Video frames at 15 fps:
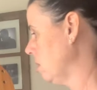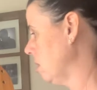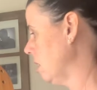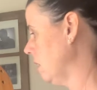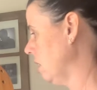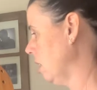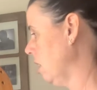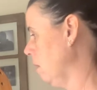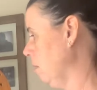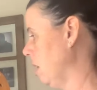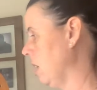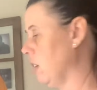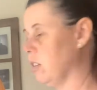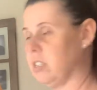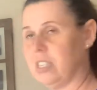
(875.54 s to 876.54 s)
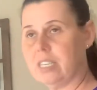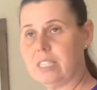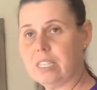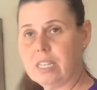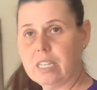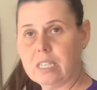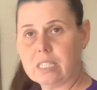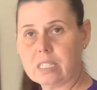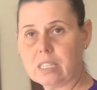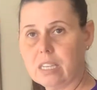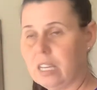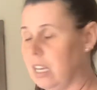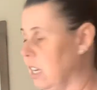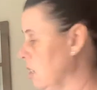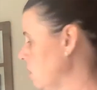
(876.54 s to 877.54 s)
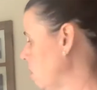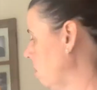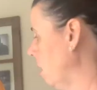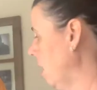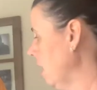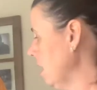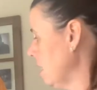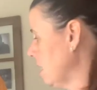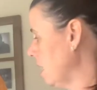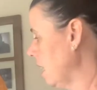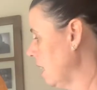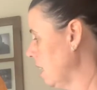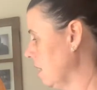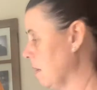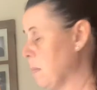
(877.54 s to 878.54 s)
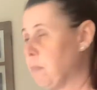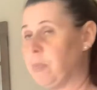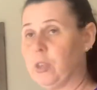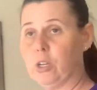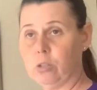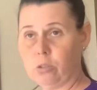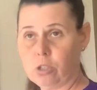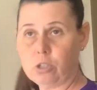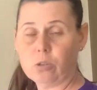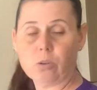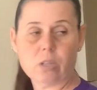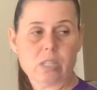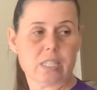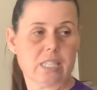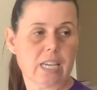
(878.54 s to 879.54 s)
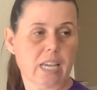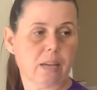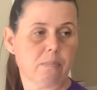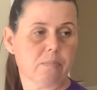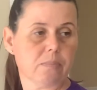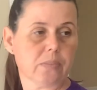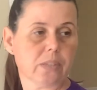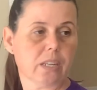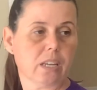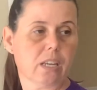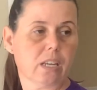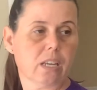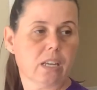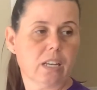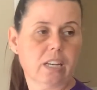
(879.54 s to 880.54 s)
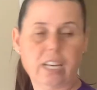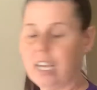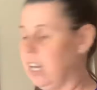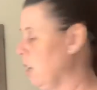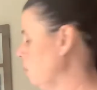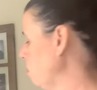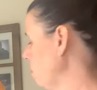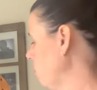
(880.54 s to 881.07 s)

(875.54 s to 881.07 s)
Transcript: the denominator says it is. So I say those 2 are the same. Now we've